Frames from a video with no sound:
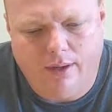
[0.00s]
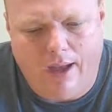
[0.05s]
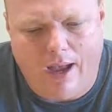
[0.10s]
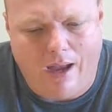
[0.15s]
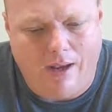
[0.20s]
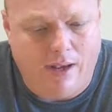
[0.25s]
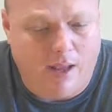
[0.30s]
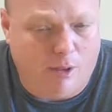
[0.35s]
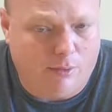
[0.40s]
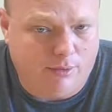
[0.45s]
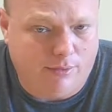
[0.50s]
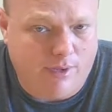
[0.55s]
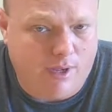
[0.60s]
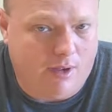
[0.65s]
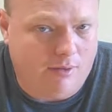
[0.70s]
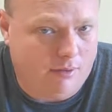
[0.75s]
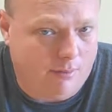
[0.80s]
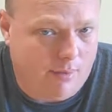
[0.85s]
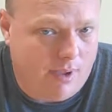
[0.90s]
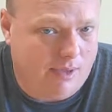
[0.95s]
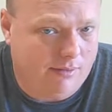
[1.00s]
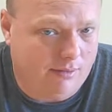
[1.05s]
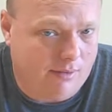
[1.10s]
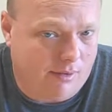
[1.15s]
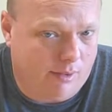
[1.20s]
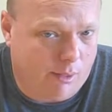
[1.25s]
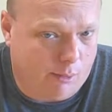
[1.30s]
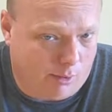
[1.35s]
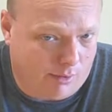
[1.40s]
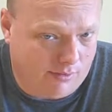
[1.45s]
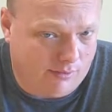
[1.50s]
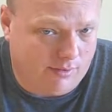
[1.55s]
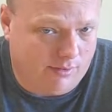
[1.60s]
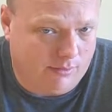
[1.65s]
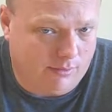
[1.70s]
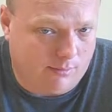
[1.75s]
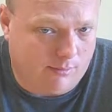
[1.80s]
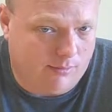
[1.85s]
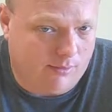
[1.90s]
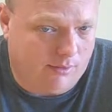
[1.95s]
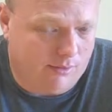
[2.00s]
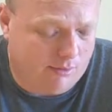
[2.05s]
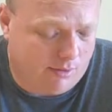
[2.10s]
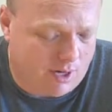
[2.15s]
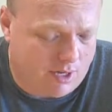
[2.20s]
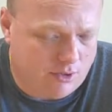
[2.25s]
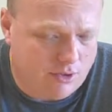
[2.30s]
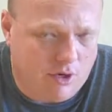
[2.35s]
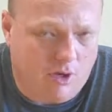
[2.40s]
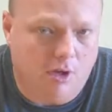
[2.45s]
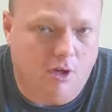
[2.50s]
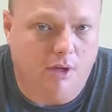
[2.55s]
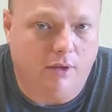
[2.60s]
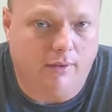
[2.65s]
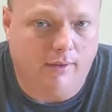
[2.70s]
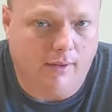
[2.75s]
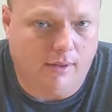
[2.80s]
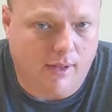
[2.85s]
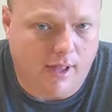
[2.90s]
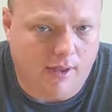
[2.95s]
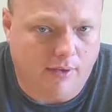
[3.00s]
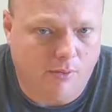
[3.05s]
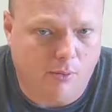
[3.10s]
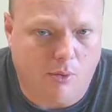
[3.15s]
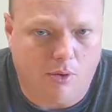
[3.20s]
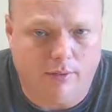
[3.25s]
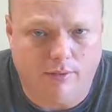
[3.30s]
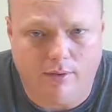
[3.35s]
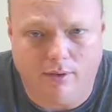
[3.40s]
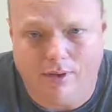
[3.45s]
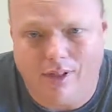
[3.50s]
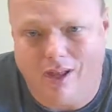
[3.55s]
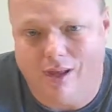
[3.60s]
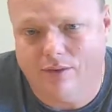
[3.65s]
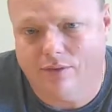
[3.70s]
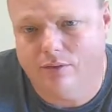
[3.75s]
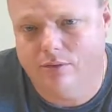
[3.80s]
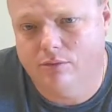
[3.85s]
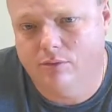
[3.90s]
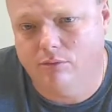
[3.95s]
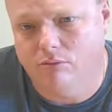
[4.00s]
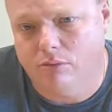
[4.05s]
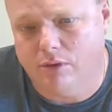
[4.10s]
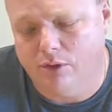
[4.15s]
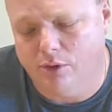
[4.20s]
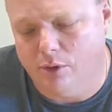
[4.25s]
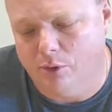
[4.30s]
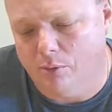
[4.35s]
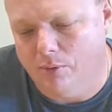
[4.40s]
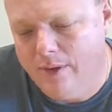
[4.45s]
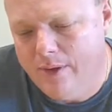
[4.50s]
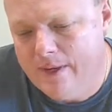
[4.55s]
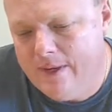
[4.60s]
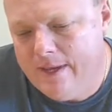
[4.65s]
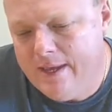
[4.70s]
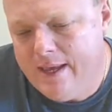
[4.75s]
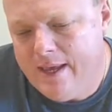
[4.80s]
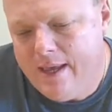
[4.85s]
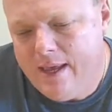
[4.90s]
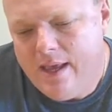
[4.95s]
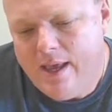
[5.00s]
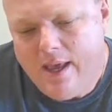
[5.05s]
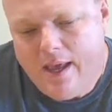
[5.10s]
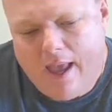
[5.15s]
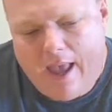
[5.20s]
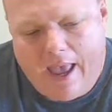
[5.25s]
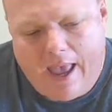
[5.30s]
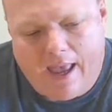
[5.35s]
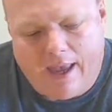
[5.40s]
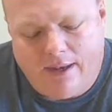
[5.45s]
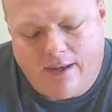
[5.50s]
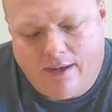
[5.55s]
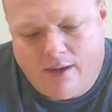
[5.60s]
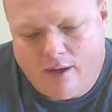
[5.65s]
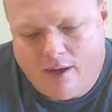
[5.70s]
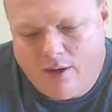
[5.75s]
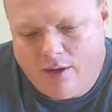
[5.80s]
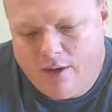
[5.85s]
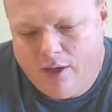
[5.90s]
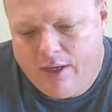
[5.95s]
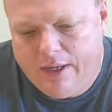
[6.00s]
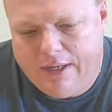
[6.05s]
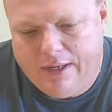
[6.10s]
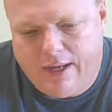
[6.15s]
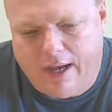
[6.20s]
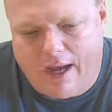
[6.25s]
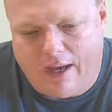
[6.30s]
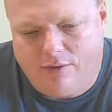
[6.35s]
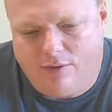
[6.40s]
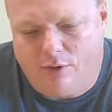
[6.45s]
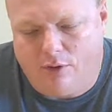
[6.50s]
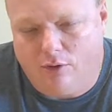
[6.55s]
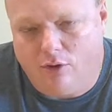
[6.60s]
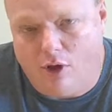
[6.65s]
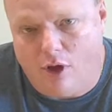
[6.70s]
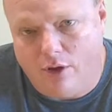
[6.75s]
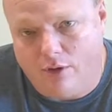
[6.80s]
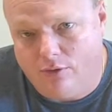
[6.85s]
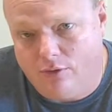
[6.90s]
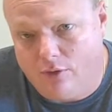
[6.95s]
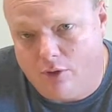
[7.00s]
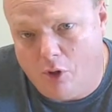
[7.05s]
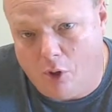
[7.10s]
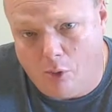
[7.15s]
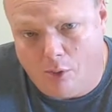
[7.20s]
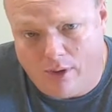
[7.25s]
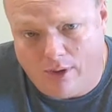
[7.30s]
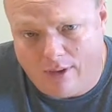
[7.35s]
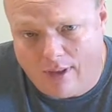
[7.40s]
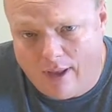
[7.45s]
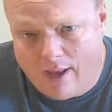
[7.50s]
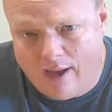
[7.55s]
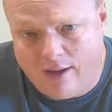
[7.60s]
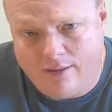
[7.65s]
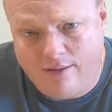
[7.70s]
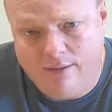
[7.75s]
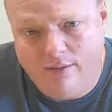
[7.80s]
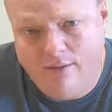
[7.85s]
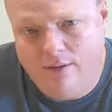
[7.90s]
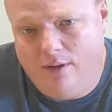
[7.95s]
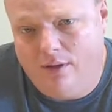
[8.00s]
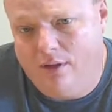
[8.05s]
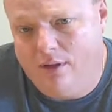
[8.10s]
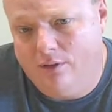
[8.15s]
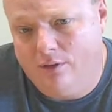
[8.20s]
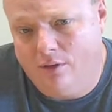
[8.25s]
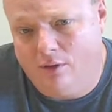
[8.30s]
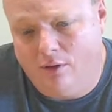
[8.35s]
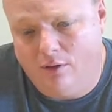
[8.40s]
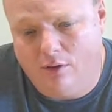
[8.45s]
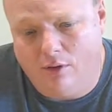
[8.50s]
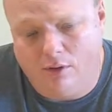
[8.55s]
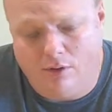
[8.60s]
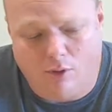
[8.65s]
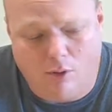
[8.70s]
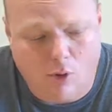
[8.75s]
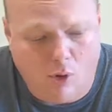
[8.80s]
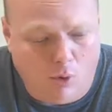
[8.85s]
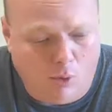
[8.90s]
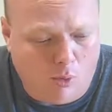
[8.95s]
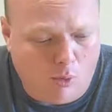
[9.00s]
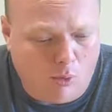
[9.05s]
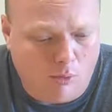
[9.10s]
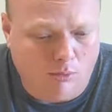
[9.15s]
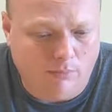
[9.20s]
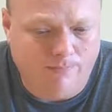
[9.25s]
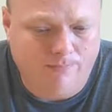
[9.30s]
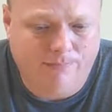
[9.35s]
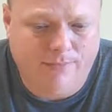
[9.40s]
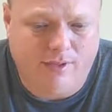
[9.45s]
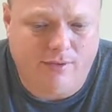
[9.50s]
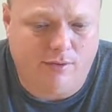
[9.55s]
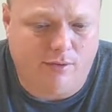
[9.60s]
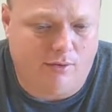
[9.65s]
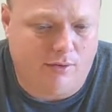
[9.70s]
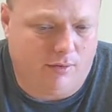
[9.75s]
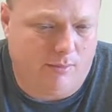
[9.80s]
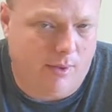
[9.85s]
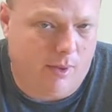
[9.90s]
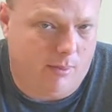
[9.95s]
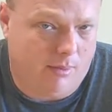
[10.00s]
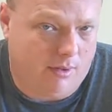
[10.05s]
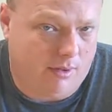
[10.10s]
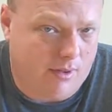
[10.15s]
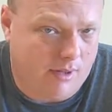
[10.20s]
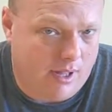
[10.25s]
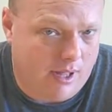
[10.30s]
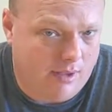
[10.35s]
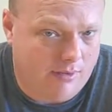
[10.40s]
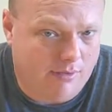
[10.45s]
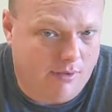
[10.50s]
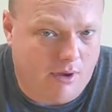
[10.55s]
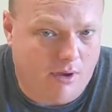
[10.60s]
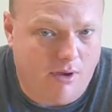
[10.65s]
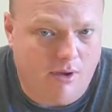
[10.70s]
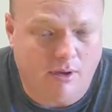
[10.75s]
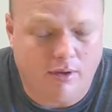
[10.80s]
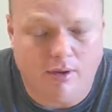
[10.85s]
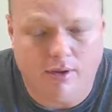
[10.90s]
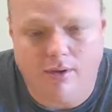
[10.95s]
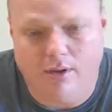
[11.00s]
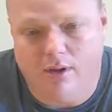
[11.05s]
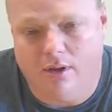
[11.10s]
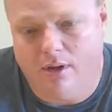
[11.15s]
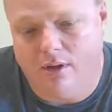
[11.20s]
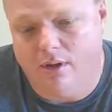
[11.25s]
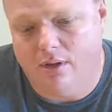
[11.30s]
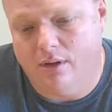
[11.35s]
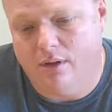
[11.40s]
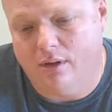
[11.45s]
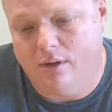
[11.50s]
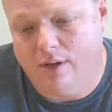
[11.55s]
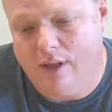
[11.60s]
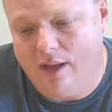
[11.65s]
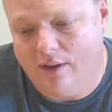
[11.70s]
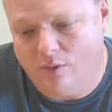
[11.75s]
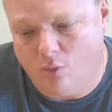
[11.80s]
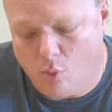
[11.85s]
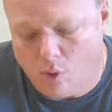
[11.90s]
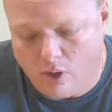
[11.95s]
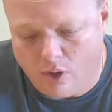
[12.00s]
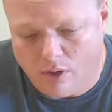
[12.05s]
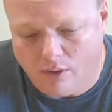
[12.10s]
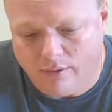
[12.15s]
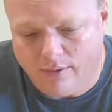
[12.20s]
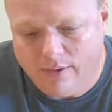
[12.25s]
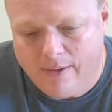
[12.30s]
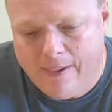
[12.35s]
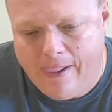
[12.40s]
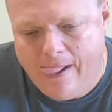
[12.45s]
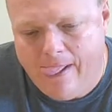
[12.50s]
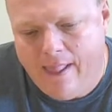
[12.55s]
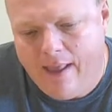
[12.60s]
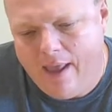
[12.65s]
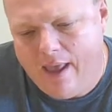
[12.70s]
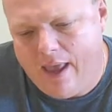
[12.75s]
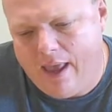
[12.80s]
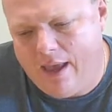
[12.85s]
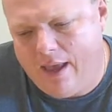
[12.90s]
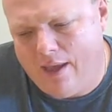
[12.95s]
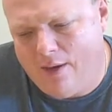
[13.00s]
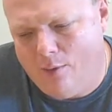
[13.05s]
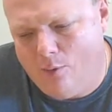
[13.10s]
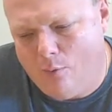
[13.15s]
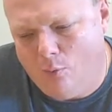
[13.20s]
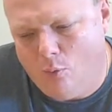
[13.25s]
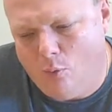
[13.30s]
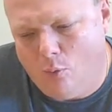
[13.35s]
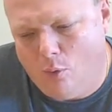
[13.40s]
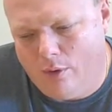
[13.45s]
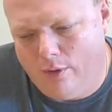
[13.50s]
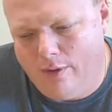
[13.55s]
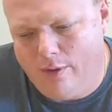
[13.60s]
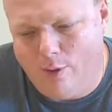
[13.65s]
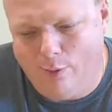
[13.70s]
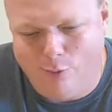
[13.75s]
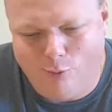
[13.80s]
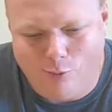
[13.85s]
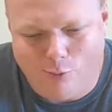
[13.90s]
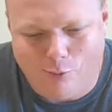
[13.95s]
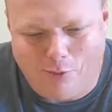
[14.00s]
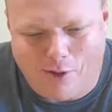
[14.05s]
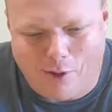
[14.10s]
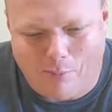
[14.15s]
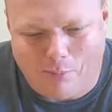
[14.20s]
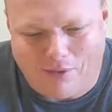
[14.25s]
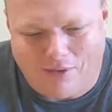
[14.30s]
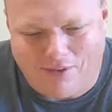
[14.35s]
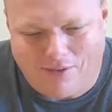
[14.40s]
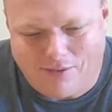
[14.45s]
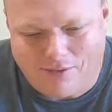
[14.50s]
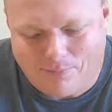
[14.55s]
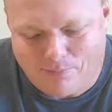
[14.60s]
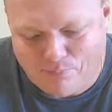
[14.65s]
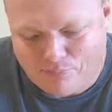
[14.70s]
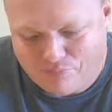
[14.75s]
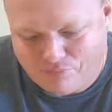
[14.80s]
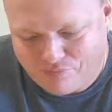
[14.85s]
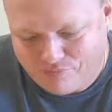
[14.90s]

I nailed it down to basically 3 systems: the Scratch Hog, the Glass Weld, and the GlassRenu. And I started talking to Cody a lot, started talking to Cole, I started talking to people at Glass Hog, Glass Weld, and one of the other 2 companies